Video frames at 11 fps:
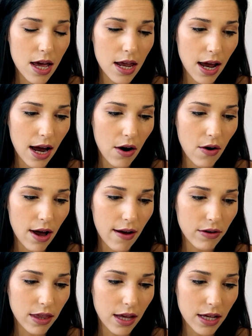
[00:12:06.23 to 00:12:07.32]
how
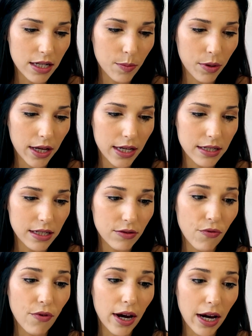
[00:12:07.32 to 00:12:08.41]
everything is placed is
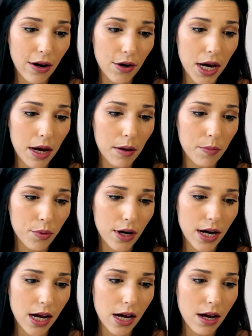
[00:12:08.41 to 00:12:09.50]
very
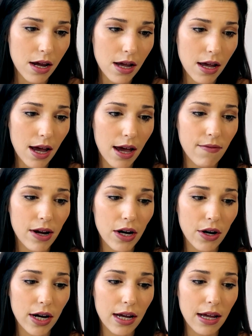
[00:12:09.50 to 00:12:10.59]
pretty and
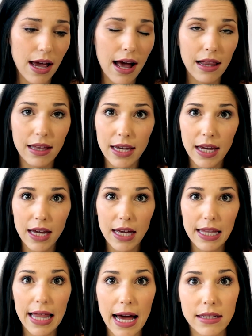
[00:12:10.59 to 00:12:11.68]
very elegant and
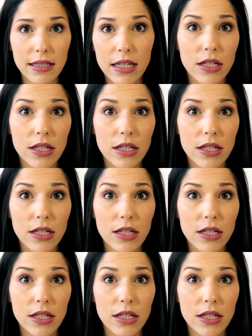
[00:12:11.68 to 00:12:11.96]
classy.